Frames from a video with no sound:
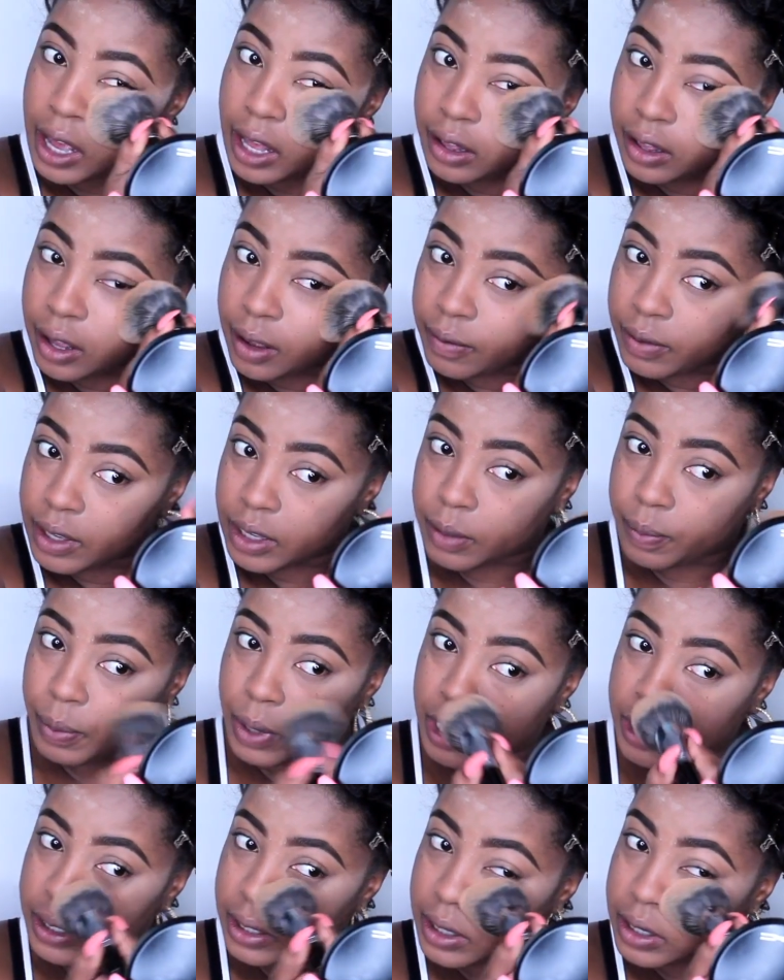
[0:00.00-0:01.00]
I love this
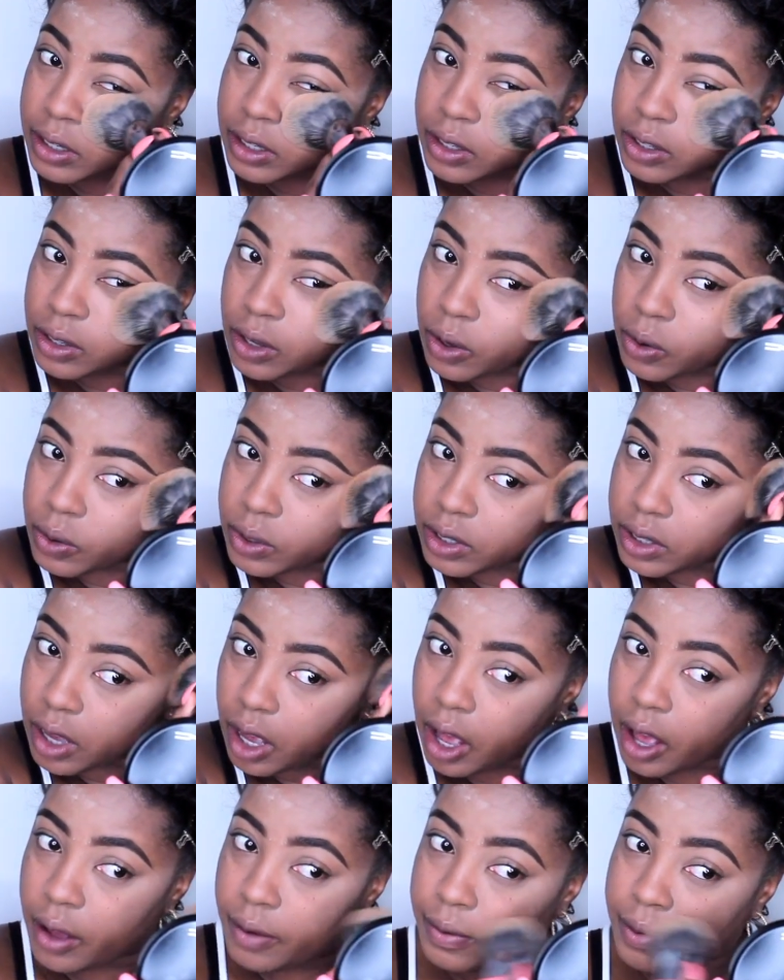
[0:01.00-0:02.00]
brush. It is so
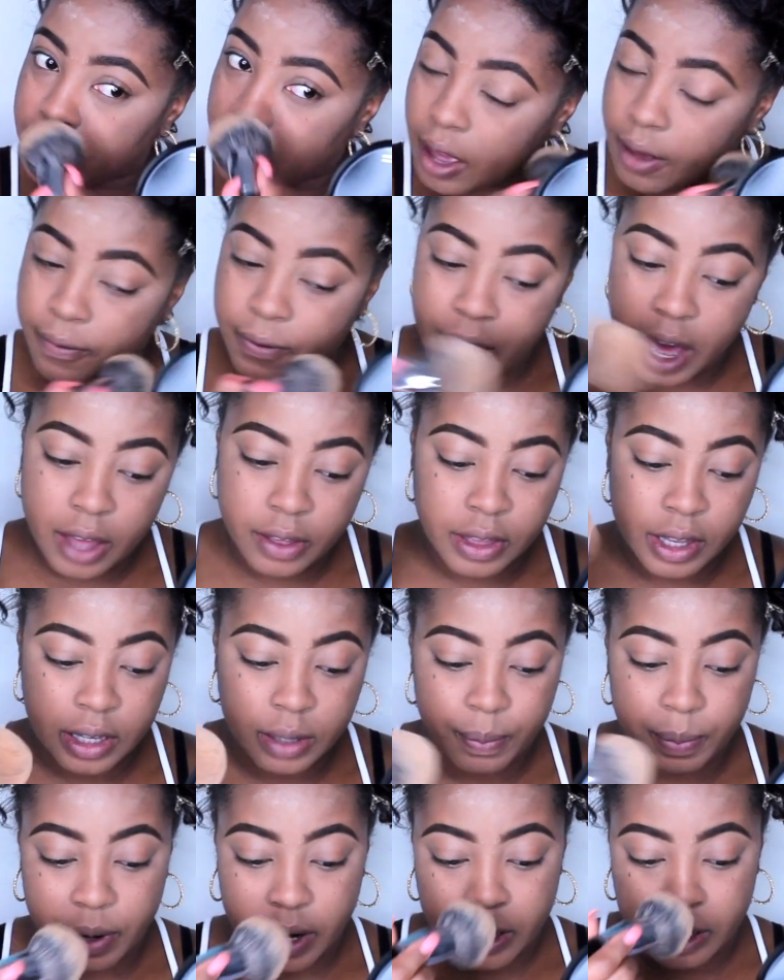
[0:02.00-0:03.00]
soft. I found
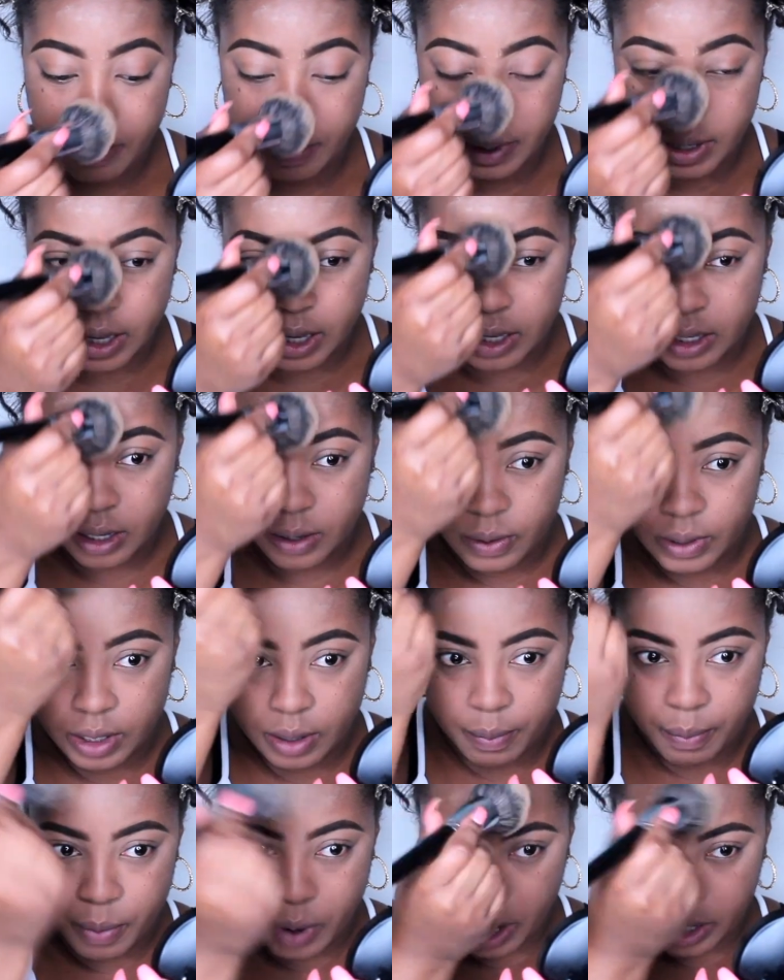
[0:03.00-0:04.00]
this brush because there was
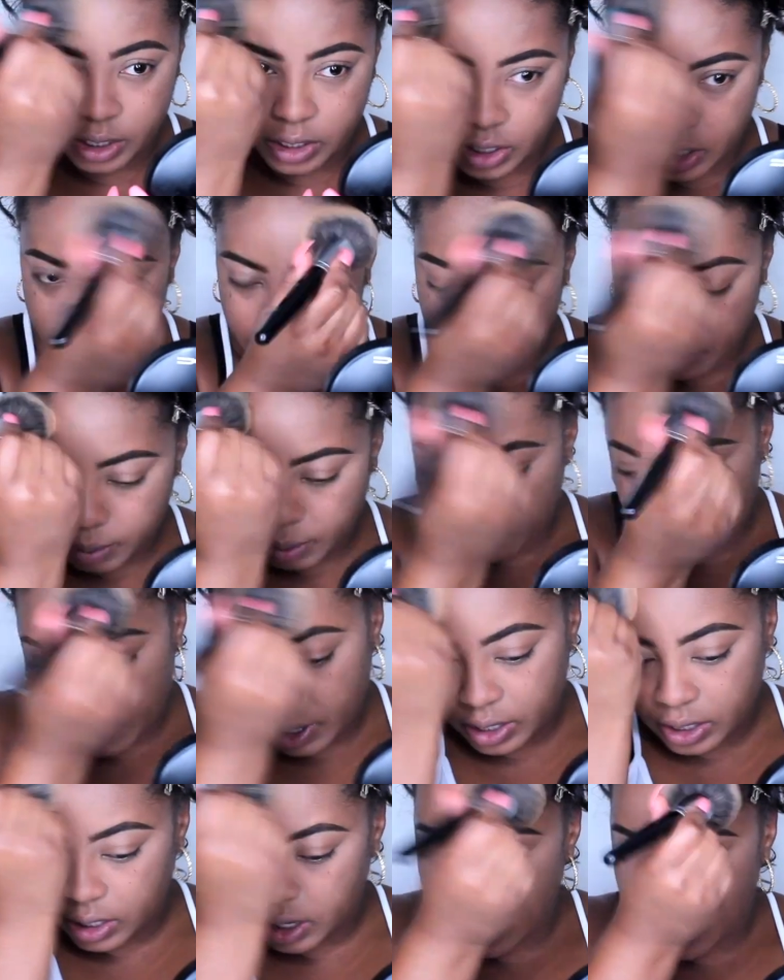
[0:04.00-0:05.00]
a Marc Jacobs
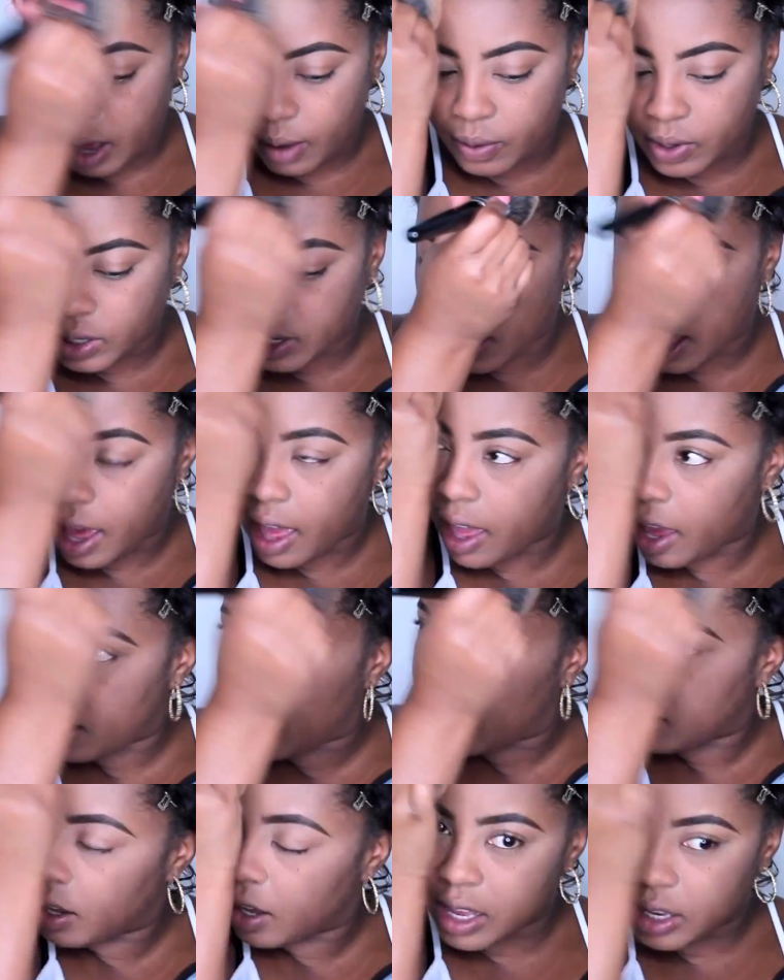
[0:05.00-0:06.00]
brush I was
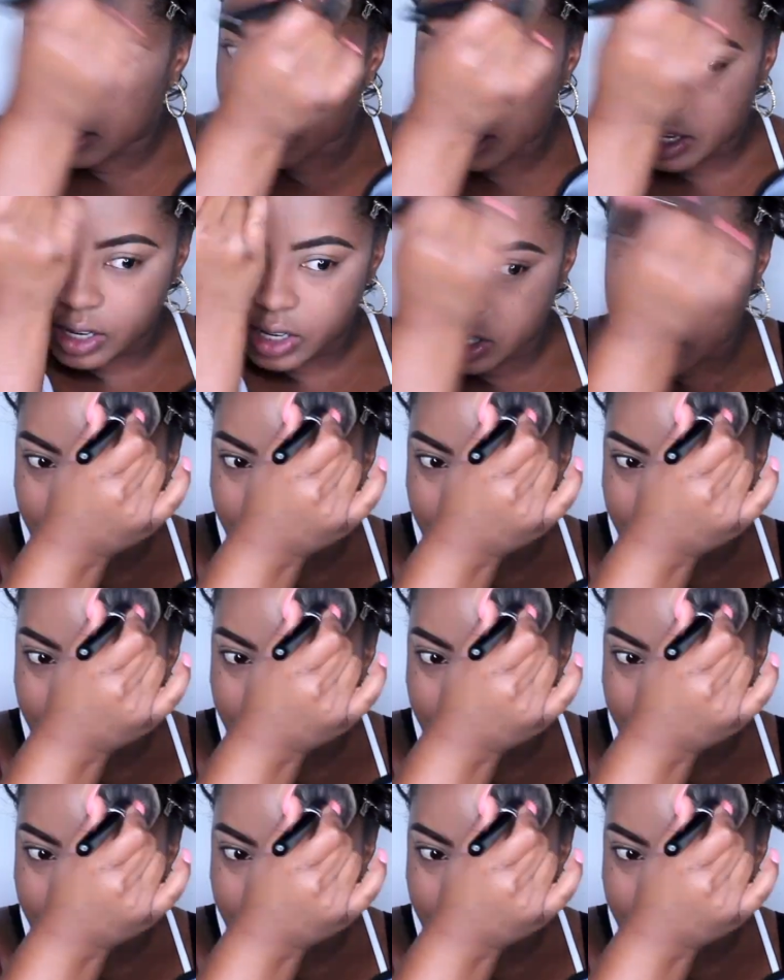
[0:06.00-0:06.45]
eyeing that's this